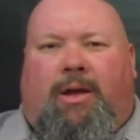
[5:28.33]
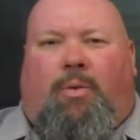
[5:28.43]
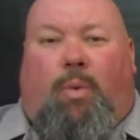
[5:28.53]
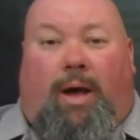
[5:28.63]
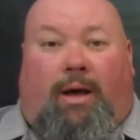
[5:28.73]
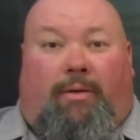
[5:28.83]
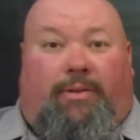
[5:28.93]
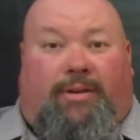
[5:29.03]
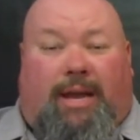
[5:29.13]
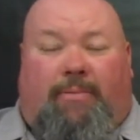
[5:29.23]
Well,
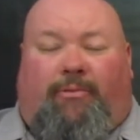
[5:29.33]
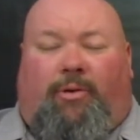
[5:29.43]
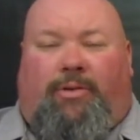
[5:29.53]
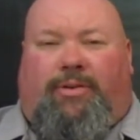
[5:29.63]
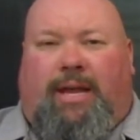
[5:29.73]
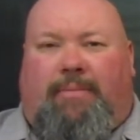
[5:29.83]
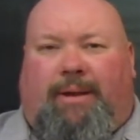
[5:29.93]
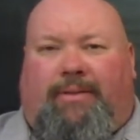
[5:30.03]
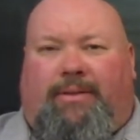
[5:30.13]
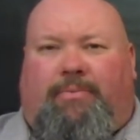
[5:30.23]
the day before the
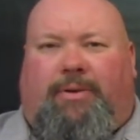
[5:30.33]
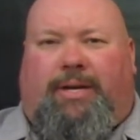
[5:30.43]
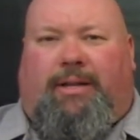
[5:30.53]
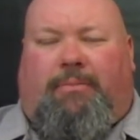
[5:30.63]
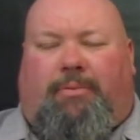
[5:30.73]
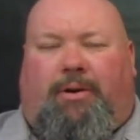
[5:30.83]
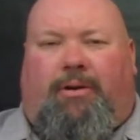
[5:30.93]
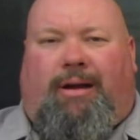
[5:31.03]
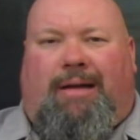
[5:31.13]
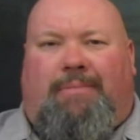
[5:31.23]
taping of this particular
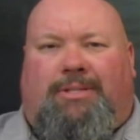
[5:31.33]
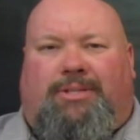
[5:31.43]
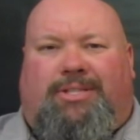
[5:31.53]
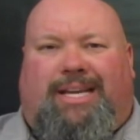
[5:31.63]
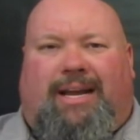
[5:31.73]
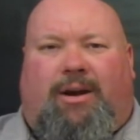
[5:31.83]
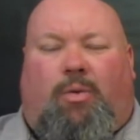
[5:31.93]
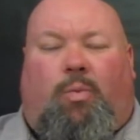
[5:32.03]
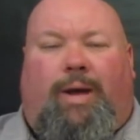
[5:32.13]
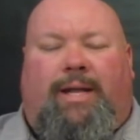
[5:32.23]
program, Mr. Skinner
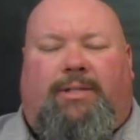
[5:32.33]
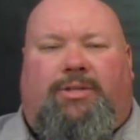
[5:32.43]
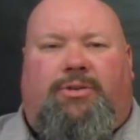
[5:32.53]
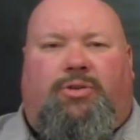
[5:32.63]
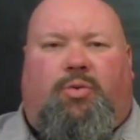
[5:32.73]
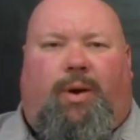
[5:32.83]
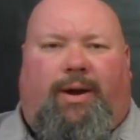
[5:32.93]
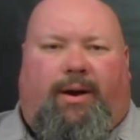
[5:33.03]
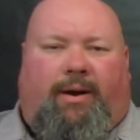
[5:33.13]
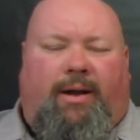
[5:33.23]
went to
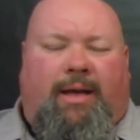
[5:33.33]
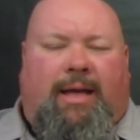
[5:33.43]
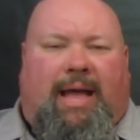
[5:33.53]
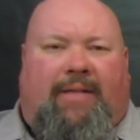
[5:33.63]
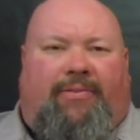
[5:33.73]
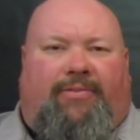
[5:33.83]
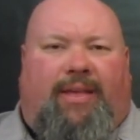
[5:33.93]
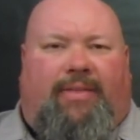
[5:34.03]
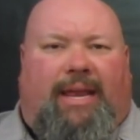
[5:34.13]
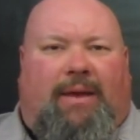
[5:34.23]
Twitter and
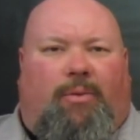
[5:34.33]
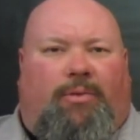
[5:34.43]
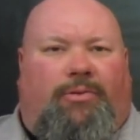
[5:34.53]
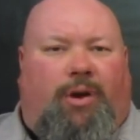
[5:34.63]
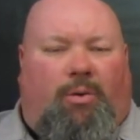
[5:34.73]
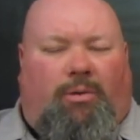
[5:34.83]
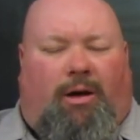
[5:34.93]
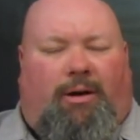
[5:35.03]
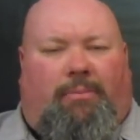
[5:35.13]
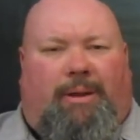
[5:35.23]
said that he will no
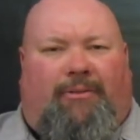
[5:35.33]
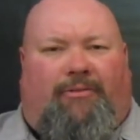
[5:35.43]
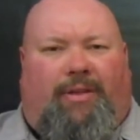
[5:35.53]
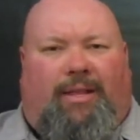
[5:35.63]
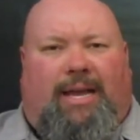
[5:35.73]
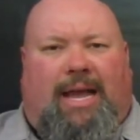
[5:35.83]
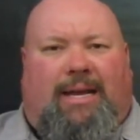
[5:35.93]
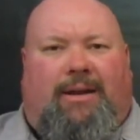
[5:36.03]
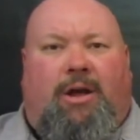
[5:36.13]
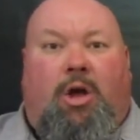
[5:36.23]
longer be
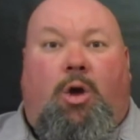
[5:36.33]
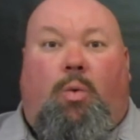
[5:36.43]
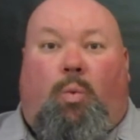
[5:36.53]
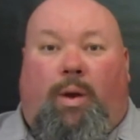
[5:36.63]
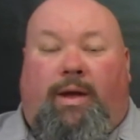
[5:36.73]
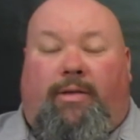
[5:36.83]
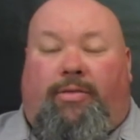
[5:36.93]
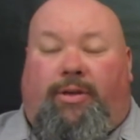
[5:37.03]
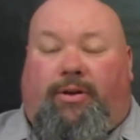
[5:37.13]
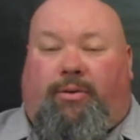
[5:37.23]
affiliated
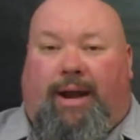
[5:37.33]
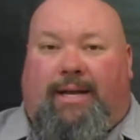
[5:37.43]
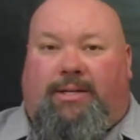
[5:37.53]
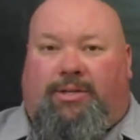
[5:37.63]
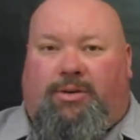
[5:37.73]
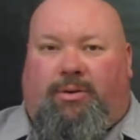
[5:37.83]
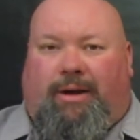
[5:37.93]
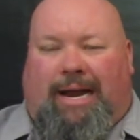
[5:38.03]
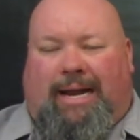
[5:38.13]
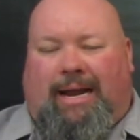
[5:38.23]
with the Grand
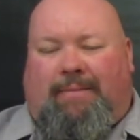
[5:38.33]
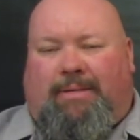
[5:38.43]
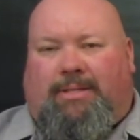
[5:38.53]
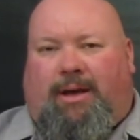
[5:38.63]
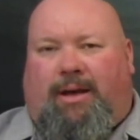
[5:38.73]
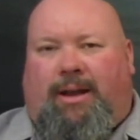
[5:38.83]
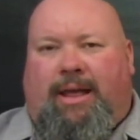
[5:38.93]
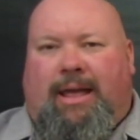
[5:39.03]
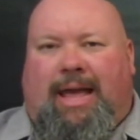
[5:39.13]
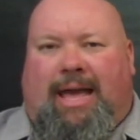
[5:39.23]
Tour and Amazon
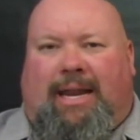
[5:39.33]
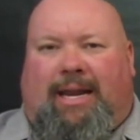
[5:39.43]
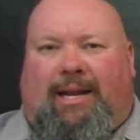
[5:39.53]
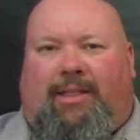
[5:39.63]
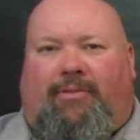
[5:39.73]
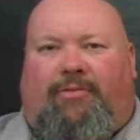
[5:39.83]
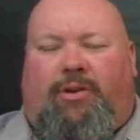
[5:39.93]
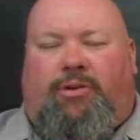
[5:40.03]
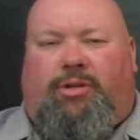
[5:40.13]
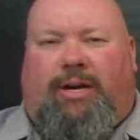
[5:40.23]
heading into the
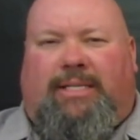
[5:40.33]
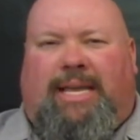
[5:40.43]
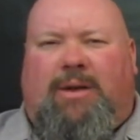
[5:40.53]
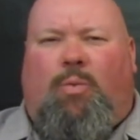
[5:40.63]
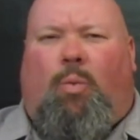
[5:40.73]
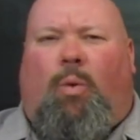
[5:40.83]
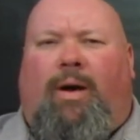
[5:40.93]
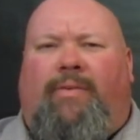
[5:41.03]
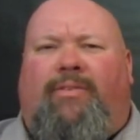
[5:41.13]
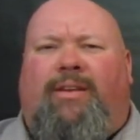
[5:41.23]
future, as he
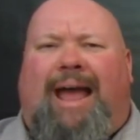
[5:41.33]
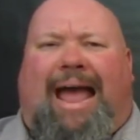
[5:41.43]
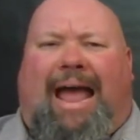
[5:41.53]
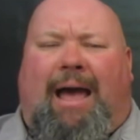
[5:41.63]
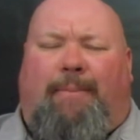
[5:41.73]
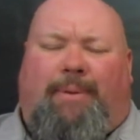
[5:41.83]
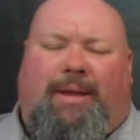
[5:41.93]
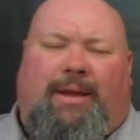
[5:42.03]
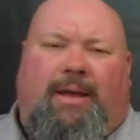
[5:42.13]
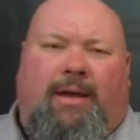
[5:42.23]
wasn't
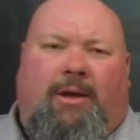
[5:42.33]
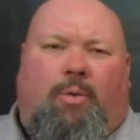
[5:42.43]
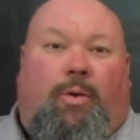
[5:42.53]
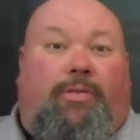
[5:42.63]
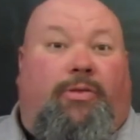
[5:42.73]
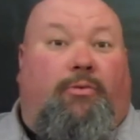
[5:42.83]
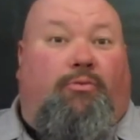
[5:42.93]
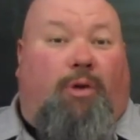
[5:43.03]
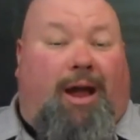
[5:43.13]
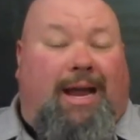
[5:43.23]
happy with the
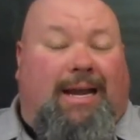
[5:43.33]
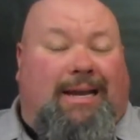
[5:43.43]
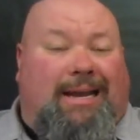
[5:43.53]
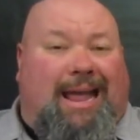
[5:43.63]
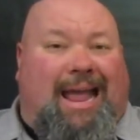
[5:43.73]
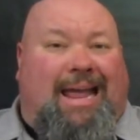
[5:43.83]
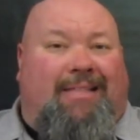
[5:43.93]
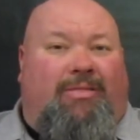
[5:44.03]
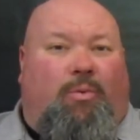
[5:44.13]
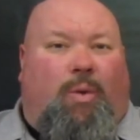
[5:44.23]
writing
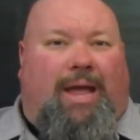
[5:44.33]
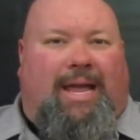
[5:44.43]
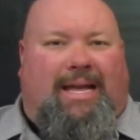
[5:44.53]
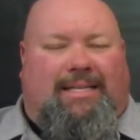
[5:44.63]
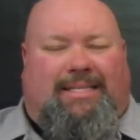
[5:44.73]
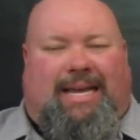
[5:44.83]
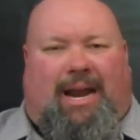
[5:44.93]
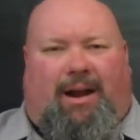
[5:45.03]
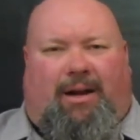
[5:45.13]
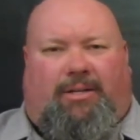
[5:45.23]
and the way his
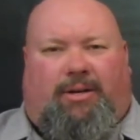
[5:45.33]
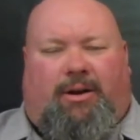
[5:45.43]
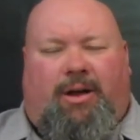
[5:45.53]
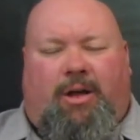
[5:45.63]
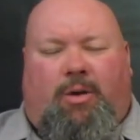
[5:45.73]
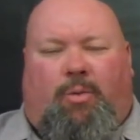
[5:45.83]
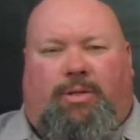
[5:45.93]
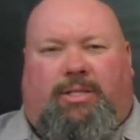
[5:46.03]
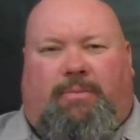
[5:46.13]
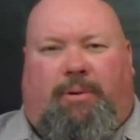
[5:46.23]
character
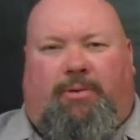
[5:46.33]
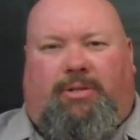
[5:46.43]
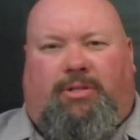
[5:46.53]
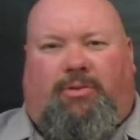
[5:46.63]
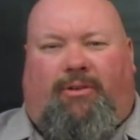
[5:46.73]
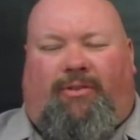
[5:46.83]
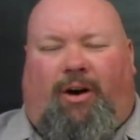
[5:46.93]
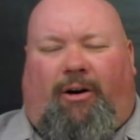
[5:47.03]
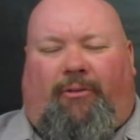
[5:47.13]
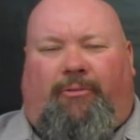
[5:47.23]
was supposed to
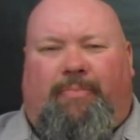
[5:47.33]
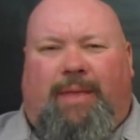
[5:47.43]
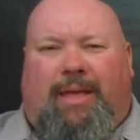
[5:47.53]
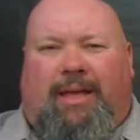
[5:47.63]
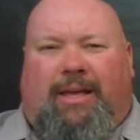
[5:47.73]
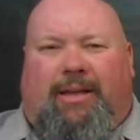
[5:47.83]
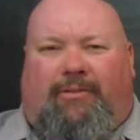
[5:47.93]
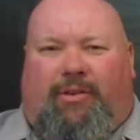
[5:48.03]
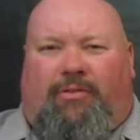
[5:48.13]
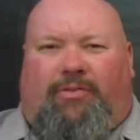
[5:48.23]
evolve.
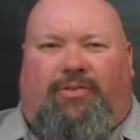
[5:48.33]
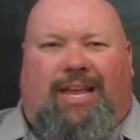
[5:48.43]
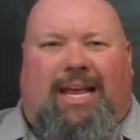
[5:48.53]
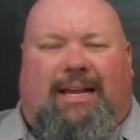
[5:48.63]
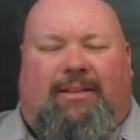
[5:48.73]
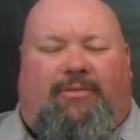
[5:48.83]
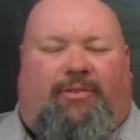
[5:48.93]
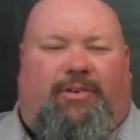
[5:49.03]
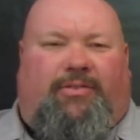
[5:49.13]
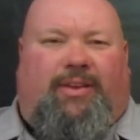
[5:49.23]
If you've seen the
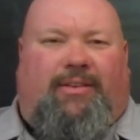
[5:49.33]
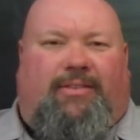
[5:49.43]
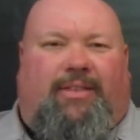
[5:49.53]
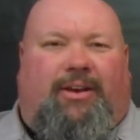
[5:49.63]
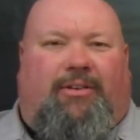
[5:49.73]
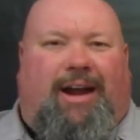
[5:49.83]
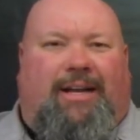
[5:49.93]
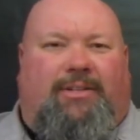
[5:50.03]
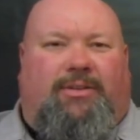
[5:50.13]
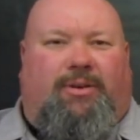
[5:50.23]
first season of the
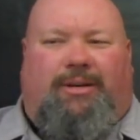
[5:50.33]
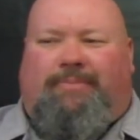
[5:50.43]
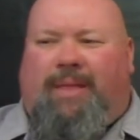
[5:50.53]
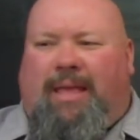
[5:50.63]
Grand Tour,